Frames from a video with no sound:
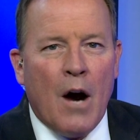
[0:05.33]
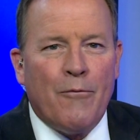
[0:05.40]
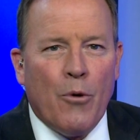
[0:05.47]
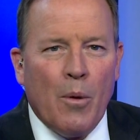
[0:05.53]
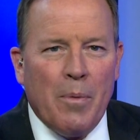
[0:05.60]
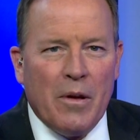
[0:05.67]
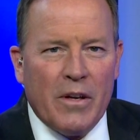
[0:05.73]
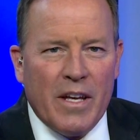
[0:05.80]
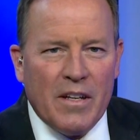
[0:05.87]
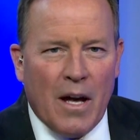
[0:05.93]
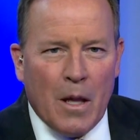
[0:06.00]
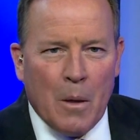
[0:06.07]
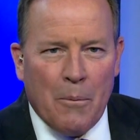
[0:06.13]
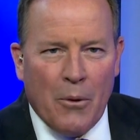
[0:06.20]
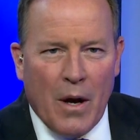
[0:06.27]
$4
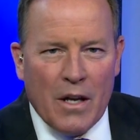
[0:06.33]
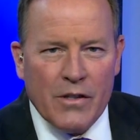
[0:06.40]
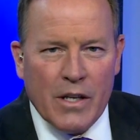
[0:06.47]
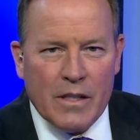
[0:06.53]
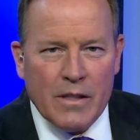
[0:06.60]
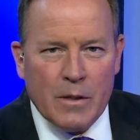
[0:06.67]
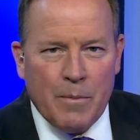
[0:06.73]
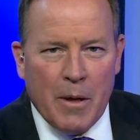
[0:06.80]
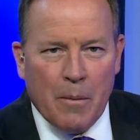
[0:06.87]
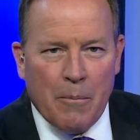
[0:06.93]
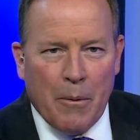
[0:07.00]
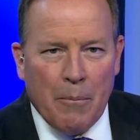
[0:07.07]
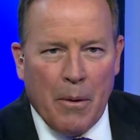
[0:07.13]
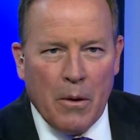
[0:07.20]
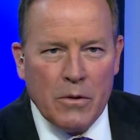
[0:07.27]
billion project is being
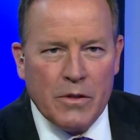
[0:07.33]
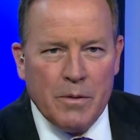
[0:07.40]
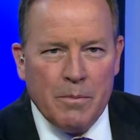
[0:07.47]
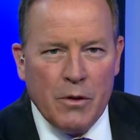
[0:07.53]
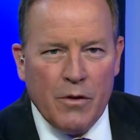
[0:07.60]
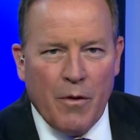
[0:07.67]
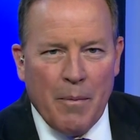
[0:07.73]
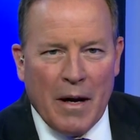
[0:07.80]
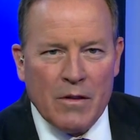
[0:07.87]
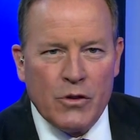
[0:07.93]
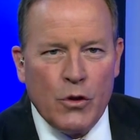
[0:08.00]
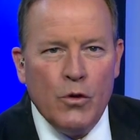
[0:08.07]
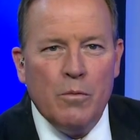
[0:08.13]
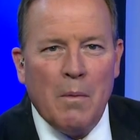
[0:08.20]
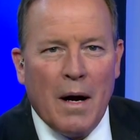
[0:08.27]
proposed to move about
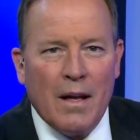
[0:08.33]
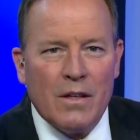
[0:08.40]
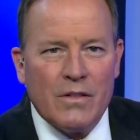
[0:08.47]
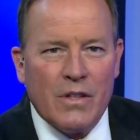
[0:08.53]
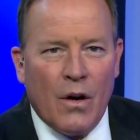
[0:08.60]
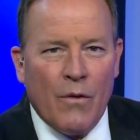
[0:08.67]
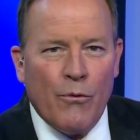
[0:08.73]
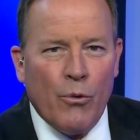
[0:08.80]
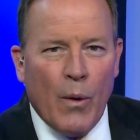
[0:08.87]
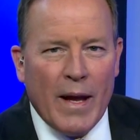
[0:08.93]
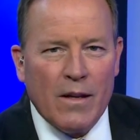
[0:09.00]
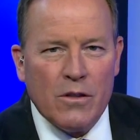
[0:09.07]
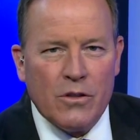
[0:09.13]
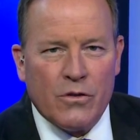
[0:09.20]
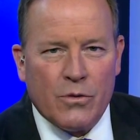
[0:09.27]
2 miles of
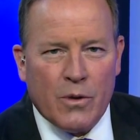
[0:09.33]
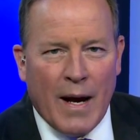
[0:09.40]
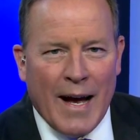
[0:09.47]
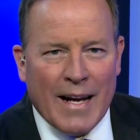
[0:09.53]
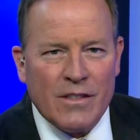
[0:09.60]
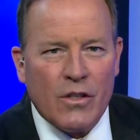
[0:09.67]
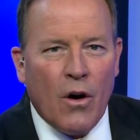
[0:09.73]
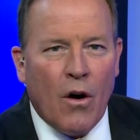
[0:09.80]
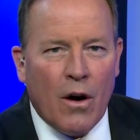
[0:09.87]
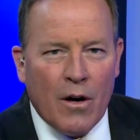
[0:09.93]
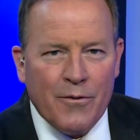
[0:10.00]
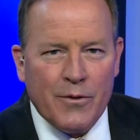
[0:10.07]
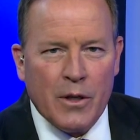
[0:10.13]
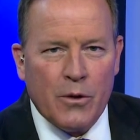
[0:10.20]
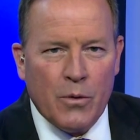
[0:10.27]
rail tracks
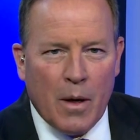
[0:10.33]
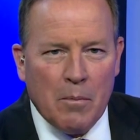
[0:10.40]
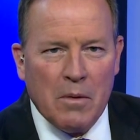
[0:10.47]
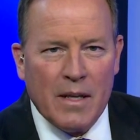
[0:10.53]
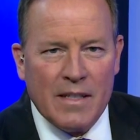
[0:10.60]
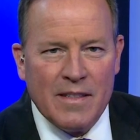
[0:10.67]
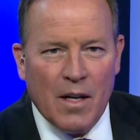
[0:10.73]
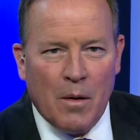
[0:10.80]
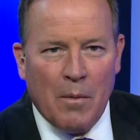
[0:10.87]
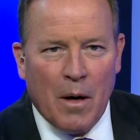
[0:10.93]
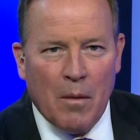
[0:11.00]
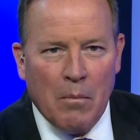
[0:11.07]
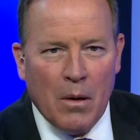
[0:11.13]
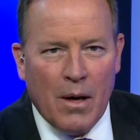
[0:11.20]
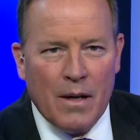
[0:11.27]
off the crumbling Del
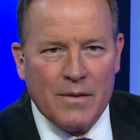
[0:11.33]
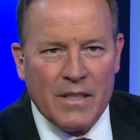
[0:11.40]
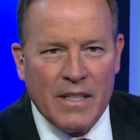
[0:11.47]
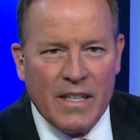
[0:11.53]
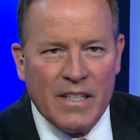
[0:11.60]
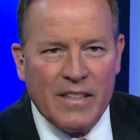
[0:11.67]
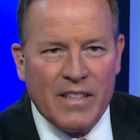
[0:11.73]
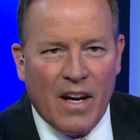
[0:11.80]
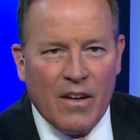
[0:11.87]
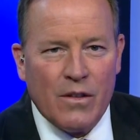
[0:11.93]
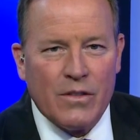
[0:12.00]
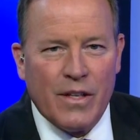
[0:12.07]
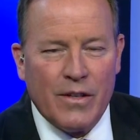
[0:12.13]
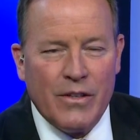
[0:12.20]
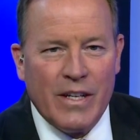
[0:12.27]
Mar Bluffs and into
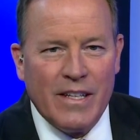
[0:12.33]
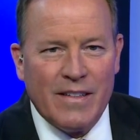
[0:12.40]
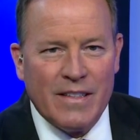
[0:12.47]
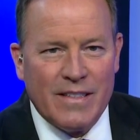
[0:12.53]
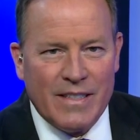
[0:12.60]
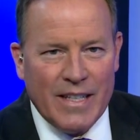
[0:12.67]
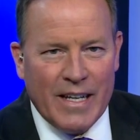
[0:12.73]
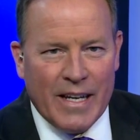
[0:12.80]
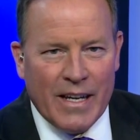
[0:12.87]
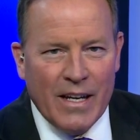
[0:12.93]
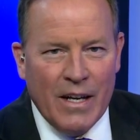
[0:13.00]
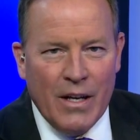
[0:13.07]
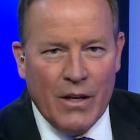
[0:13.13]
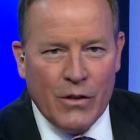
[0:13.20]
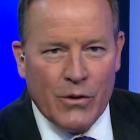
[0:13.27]
tunnels underneath the city.
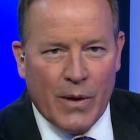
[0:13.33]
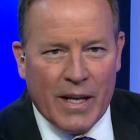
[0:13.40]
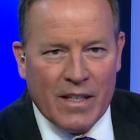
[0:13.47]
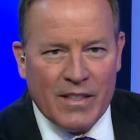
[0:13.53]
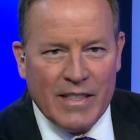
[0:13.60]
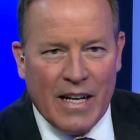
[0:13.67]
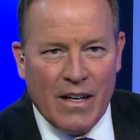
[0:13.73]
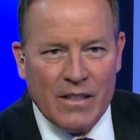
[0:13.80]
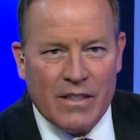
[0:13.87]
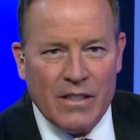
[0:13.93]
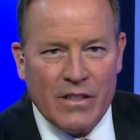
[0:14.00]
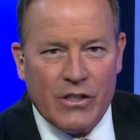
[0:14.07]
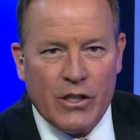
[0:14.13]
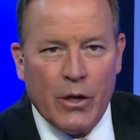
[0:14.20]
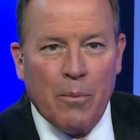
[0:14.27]
Joining us now
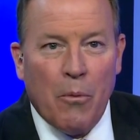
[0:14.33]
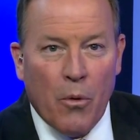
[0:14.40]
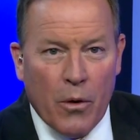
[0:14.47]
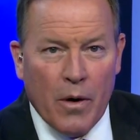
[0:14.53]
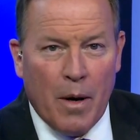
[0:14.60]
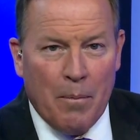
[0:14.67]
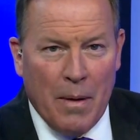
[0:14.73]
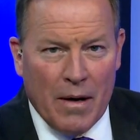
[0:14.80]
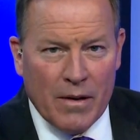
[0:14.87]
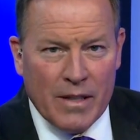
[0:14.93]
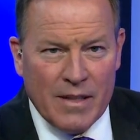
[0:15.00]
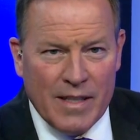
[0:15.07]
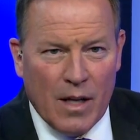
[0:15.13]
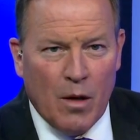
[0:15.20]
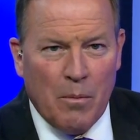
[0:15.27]
to share more about the
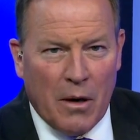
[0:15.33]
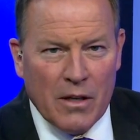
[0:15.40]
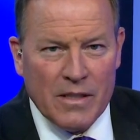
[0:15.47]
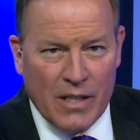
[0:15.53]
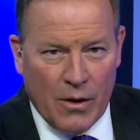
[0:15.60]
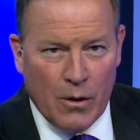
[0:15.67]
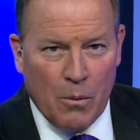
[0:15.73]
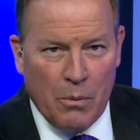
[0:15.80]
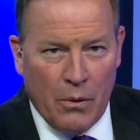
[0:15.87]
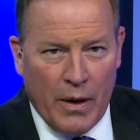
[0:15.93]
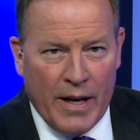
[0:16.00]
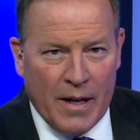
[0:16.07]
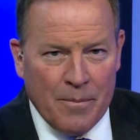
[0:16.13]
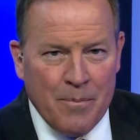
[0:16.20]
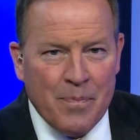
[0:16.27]
Del Mar Tunnel
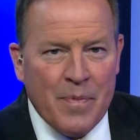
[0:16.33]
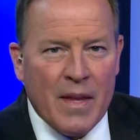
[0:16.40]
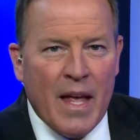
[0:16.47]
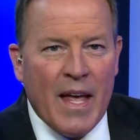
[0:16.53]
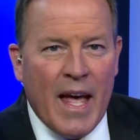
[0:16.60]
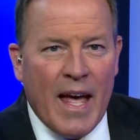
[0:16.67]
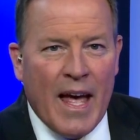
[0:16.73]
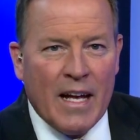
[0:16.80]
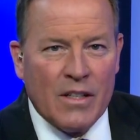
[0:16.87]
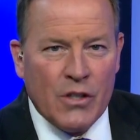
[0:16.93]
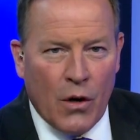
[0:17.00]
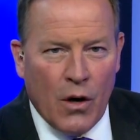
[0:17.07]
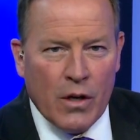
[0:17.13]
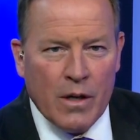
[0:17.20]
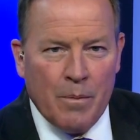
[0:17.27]
plan and
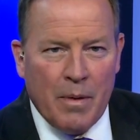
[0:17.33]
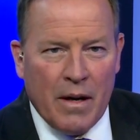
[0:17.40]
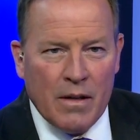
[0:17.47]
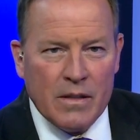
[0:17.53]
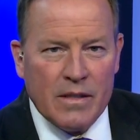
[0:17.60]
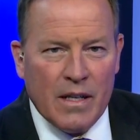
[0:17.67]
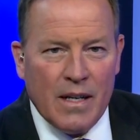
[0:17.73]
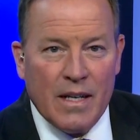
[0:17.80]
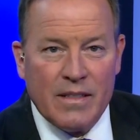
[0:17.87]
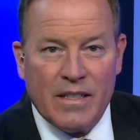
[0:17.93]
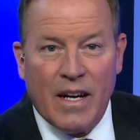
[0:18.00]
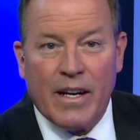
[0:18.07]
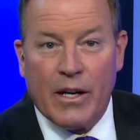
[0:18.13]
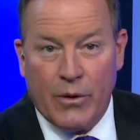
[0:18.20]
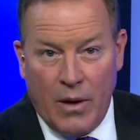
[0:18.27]
talk about
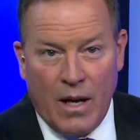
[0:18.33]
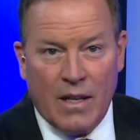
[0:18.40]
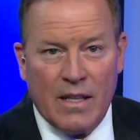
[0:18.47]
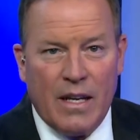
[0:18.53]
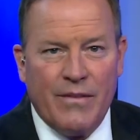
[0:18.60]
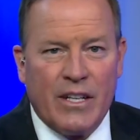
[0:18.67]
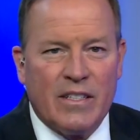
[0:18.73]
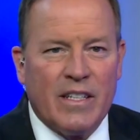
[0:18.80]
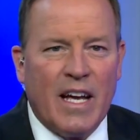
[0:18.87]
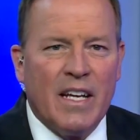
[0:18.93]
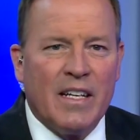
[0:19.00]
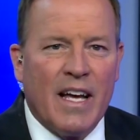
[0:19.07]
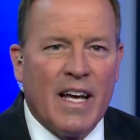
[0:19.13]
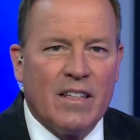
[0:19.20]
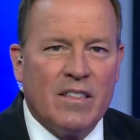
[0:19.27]
Hassan Akrada leaving
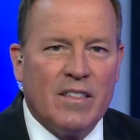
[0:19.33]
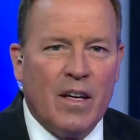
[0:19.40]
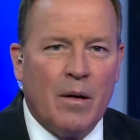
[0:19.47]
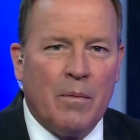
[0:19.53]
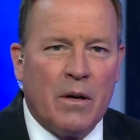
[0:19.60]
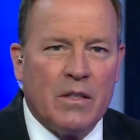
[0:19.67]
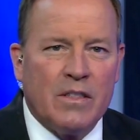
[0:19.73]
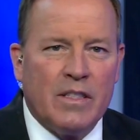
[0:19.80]
Sandag's, Del Mar's